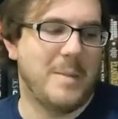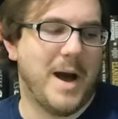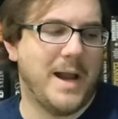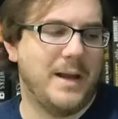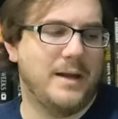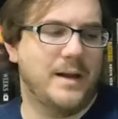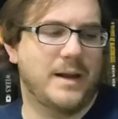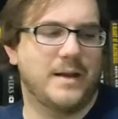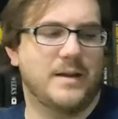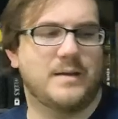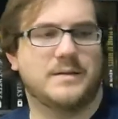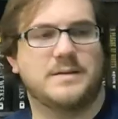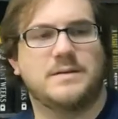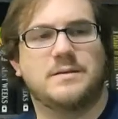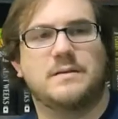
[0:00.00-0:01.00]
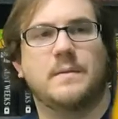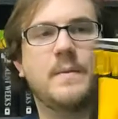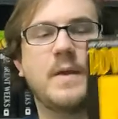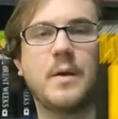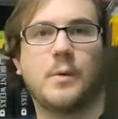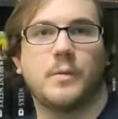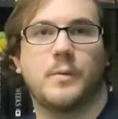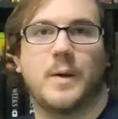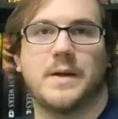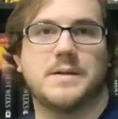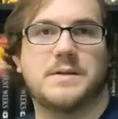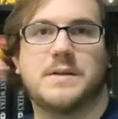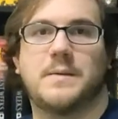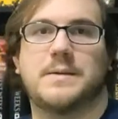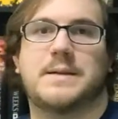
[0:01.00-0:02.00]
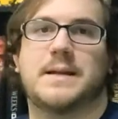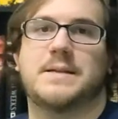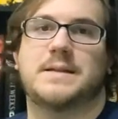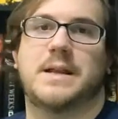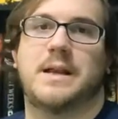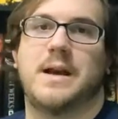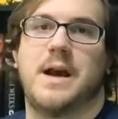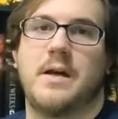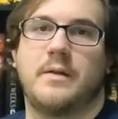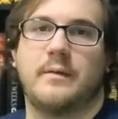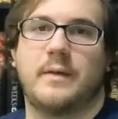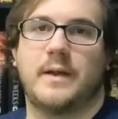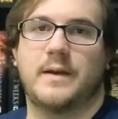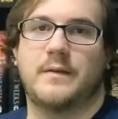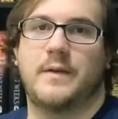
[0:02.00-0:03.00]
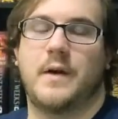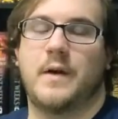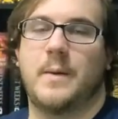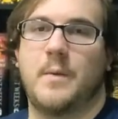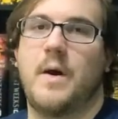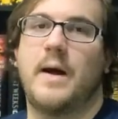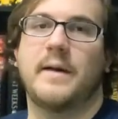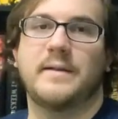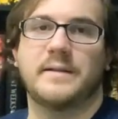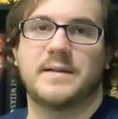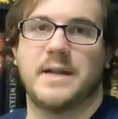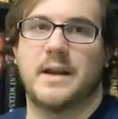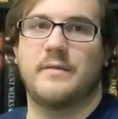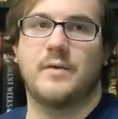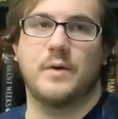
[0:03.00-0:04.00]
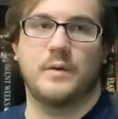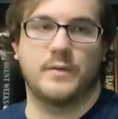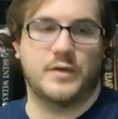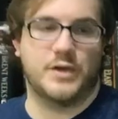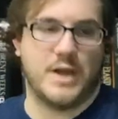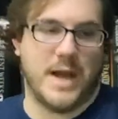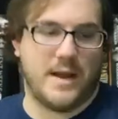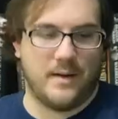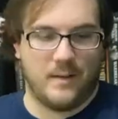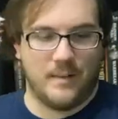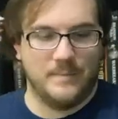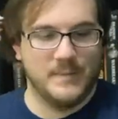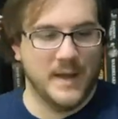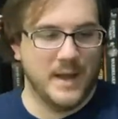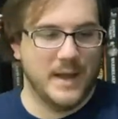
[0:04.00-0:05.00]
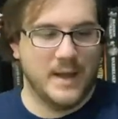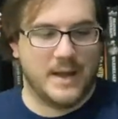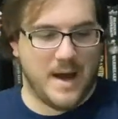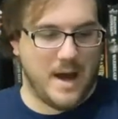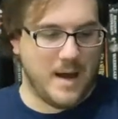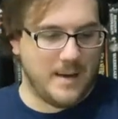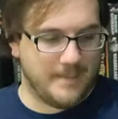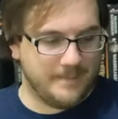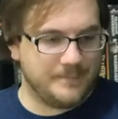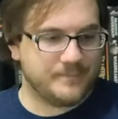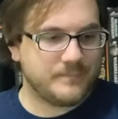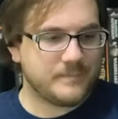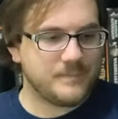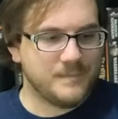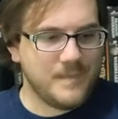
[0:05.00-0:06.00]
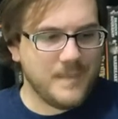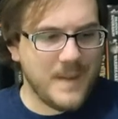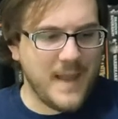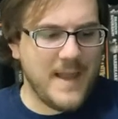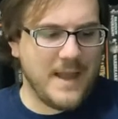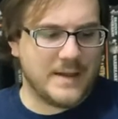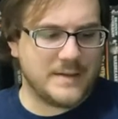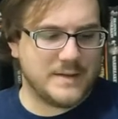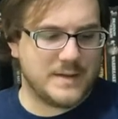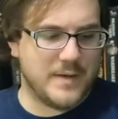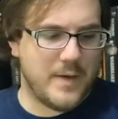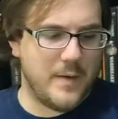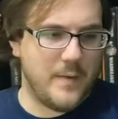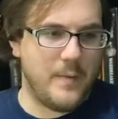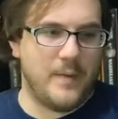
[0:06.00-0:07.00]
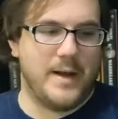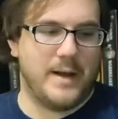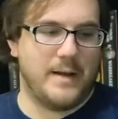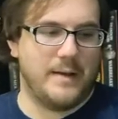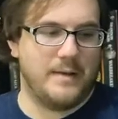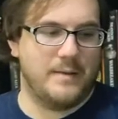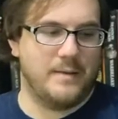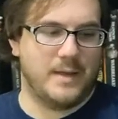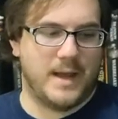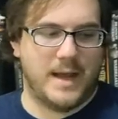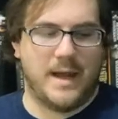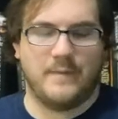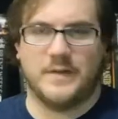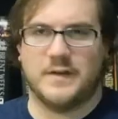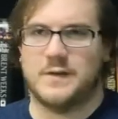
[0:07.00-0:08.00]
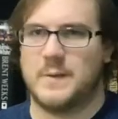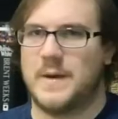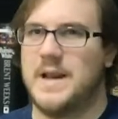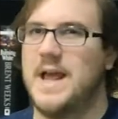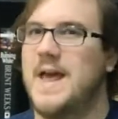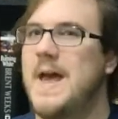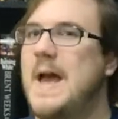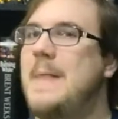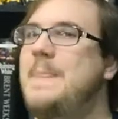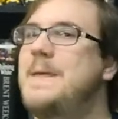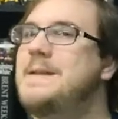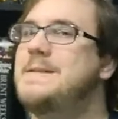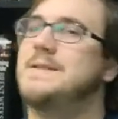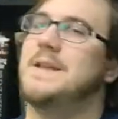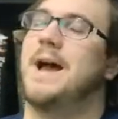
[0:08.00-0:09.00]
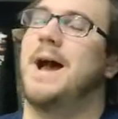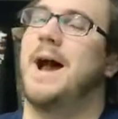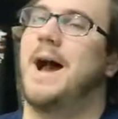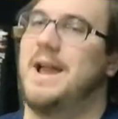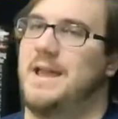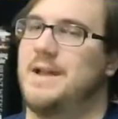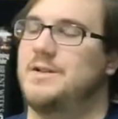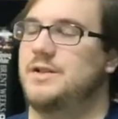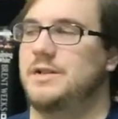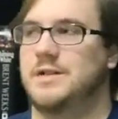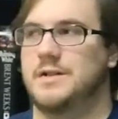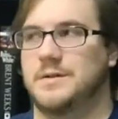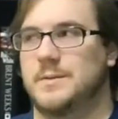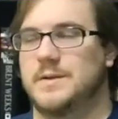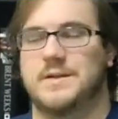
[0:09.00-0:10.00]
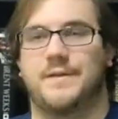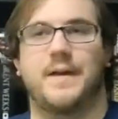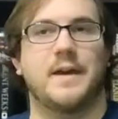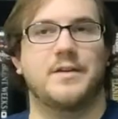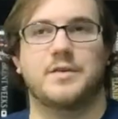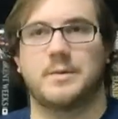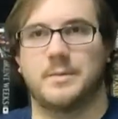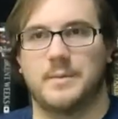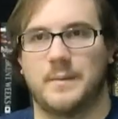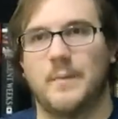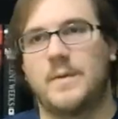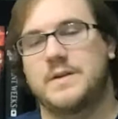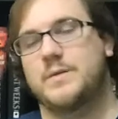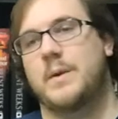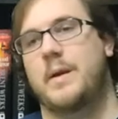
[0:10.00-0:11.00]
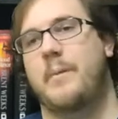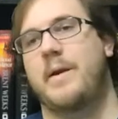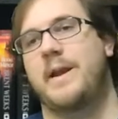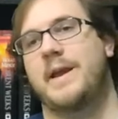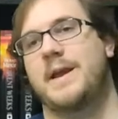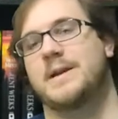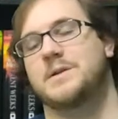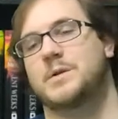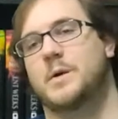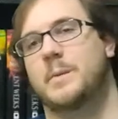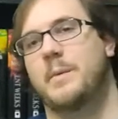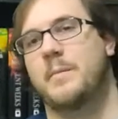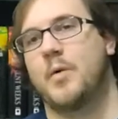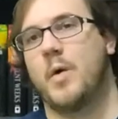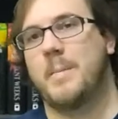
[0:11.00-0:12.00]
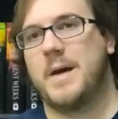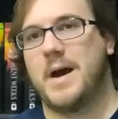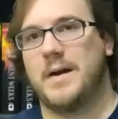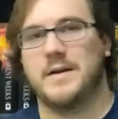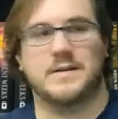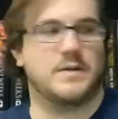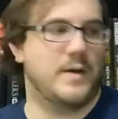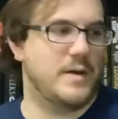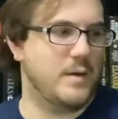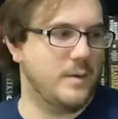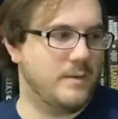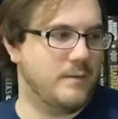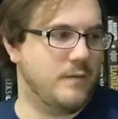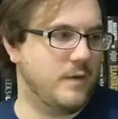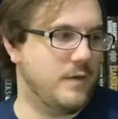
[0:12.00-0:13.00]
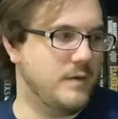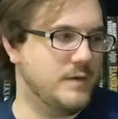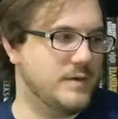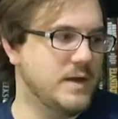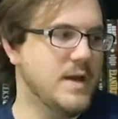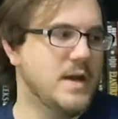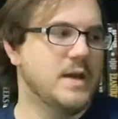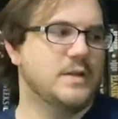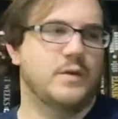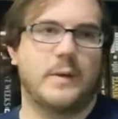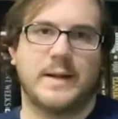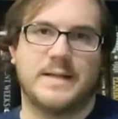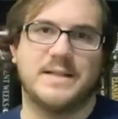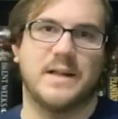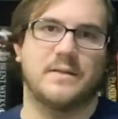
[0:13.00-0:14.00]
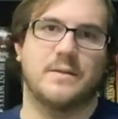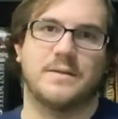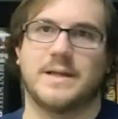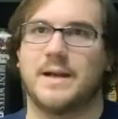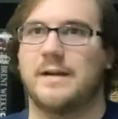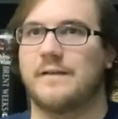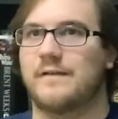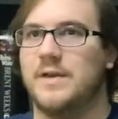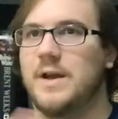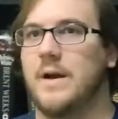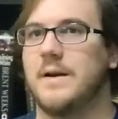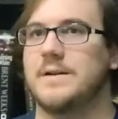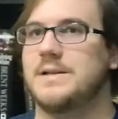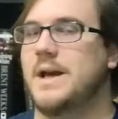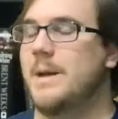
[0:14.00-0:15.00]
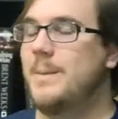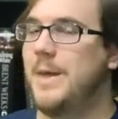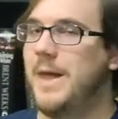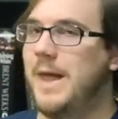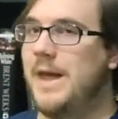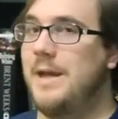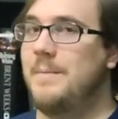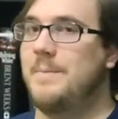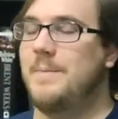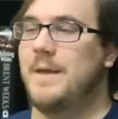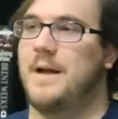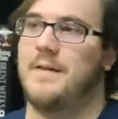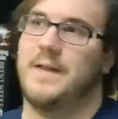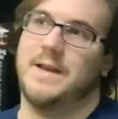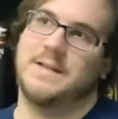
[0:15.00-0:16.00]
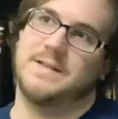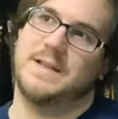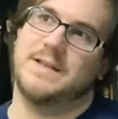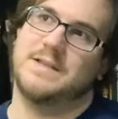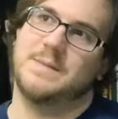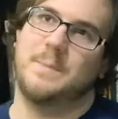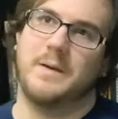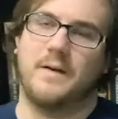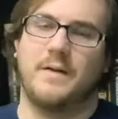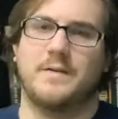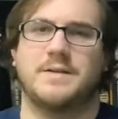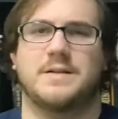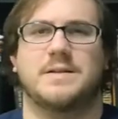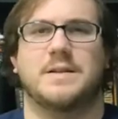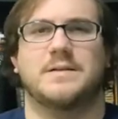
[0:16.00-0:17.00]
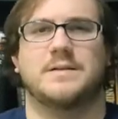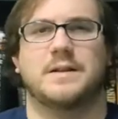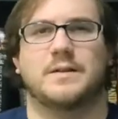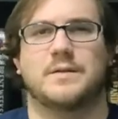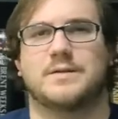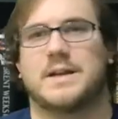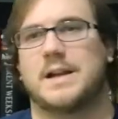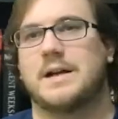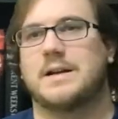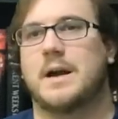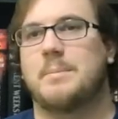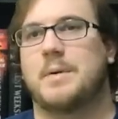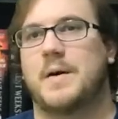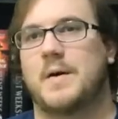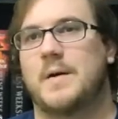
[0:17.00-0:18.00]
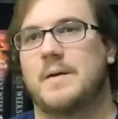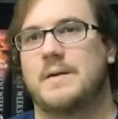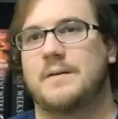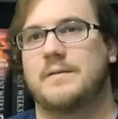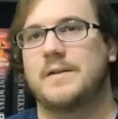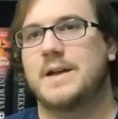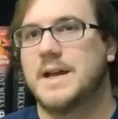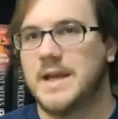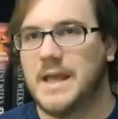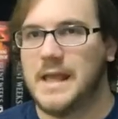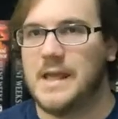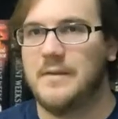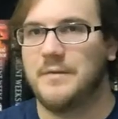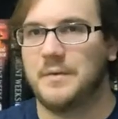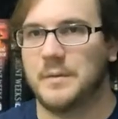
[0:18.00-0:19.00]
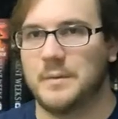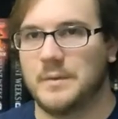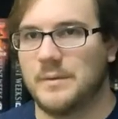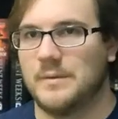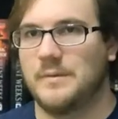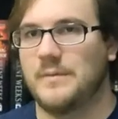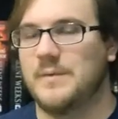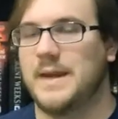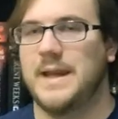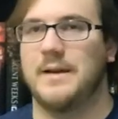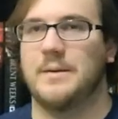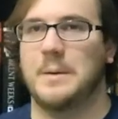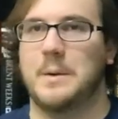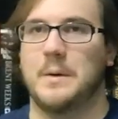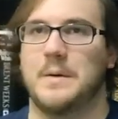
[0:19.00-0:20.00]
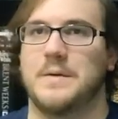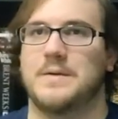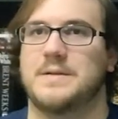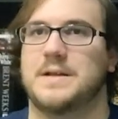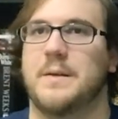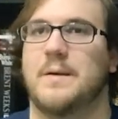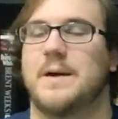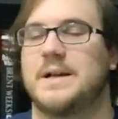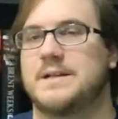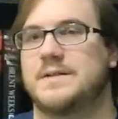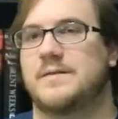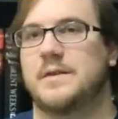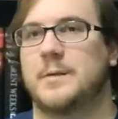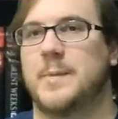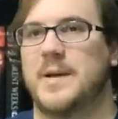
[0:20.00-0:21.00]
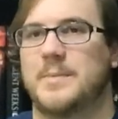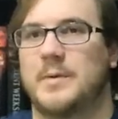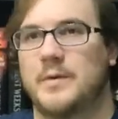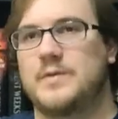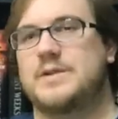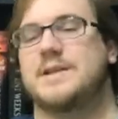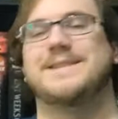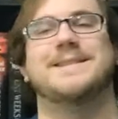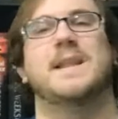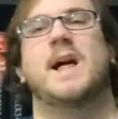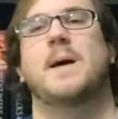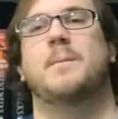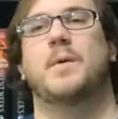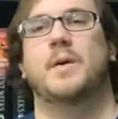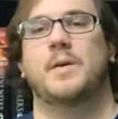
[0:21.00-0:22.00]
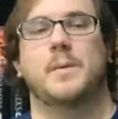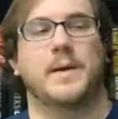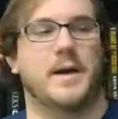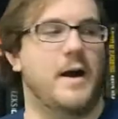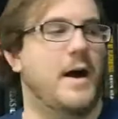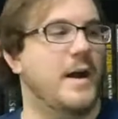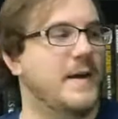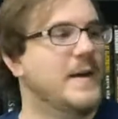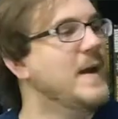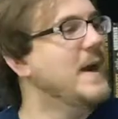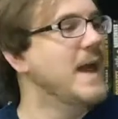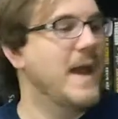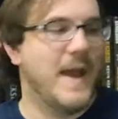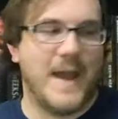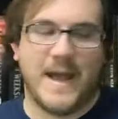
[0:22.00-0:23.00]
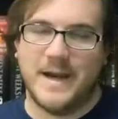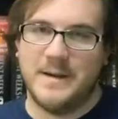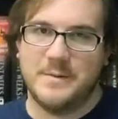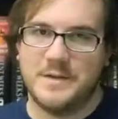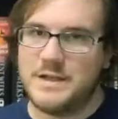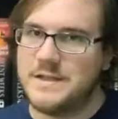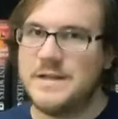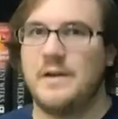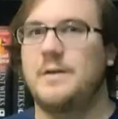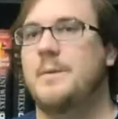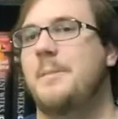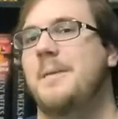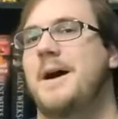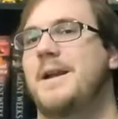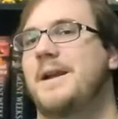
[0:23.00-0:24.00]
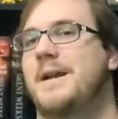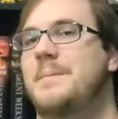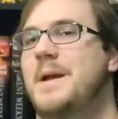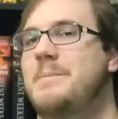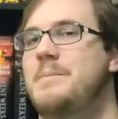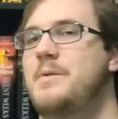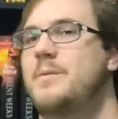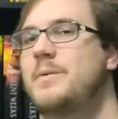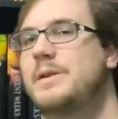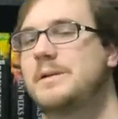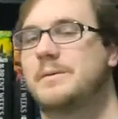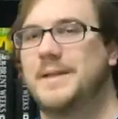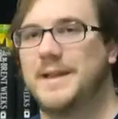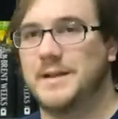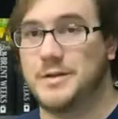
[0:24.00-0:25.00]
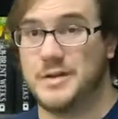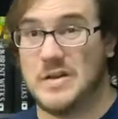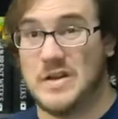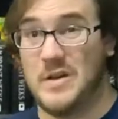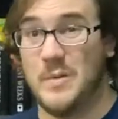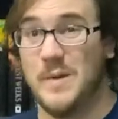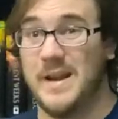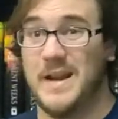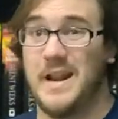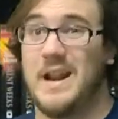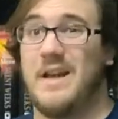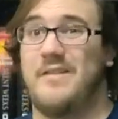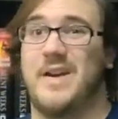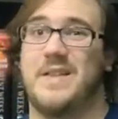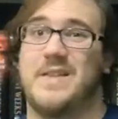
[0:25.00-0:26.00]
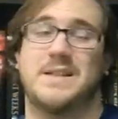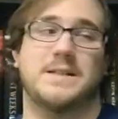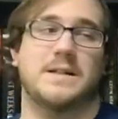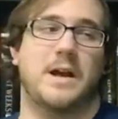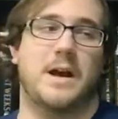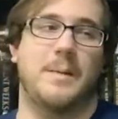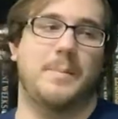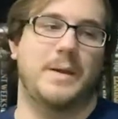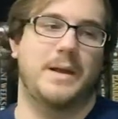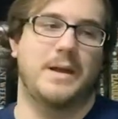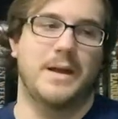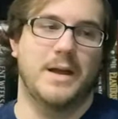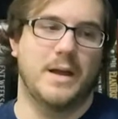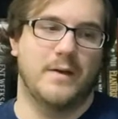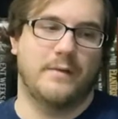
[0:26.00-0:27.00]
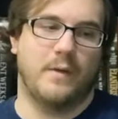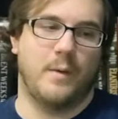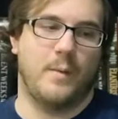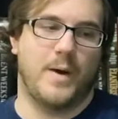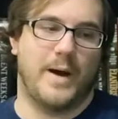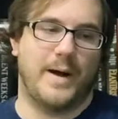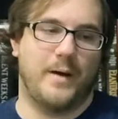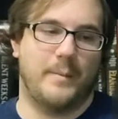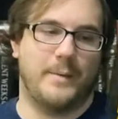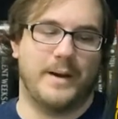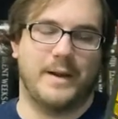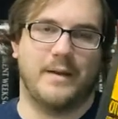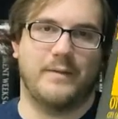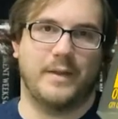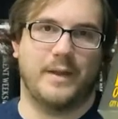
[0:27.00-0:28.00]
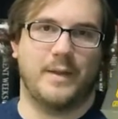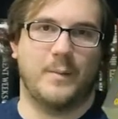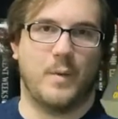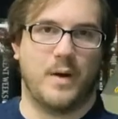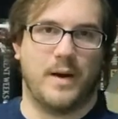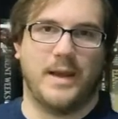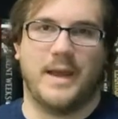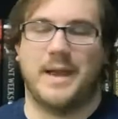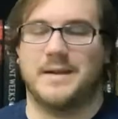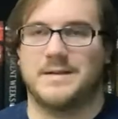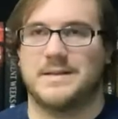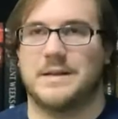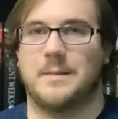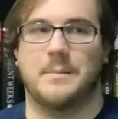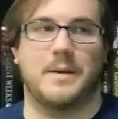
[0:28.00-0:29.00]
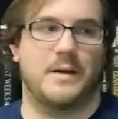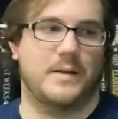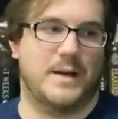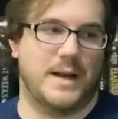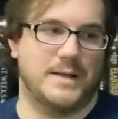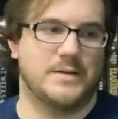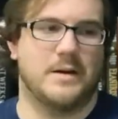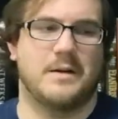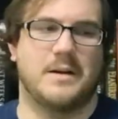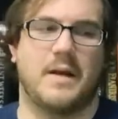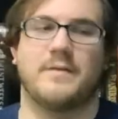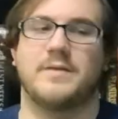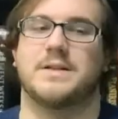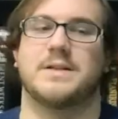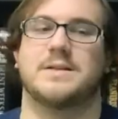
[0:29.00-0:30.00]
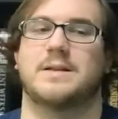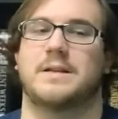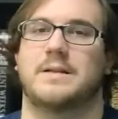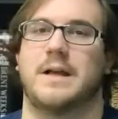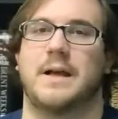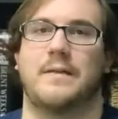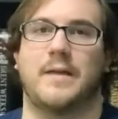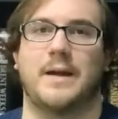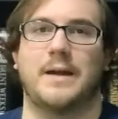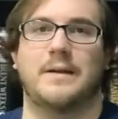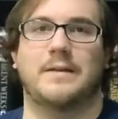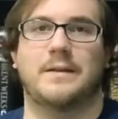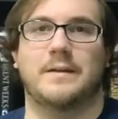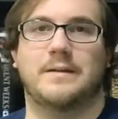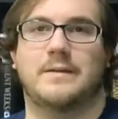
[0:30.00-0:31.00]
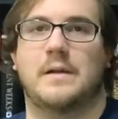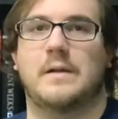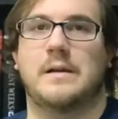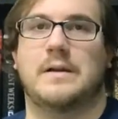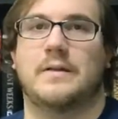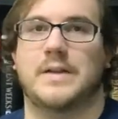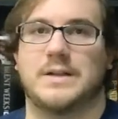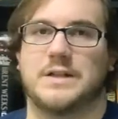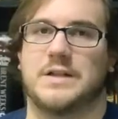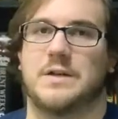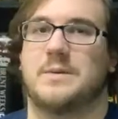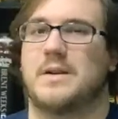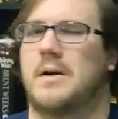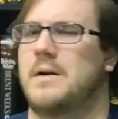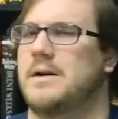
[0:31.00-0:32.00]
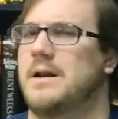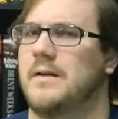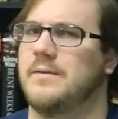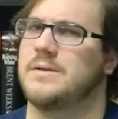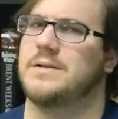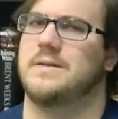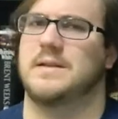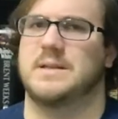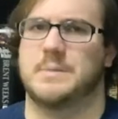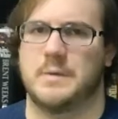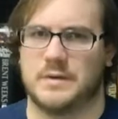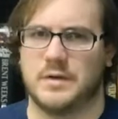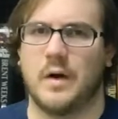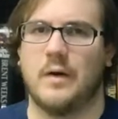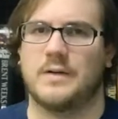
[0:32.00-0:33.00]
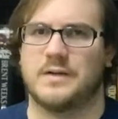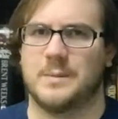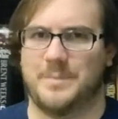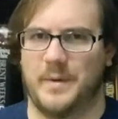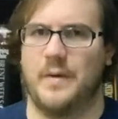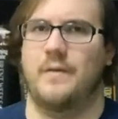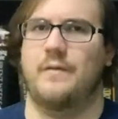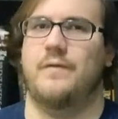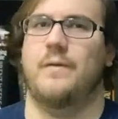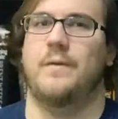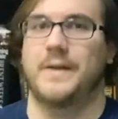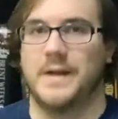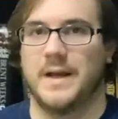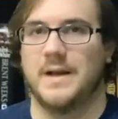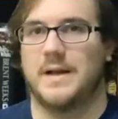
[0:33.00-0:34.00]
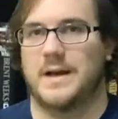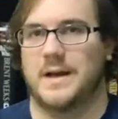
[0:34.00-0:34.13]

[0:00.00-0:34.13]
Mine is the old one, so it does say Otherland Volume 1, City of Golden Shadow. And so I have this one. And this, I actually just recently, Andrew was rereading it and told me more about it. So I know it involves, to an extent, there's like a VR-type game that exists, but it also sounds like there's like a cabal of evil killers and all kinds of other people, and there's a lot more going on. And he was just telling me about it and made me really, really interested to read it. I've had this copy for a while, but I definitely want to get some of the nice hardcovers, because I like the look of this too, but the hardcovers of these books are also beautiful.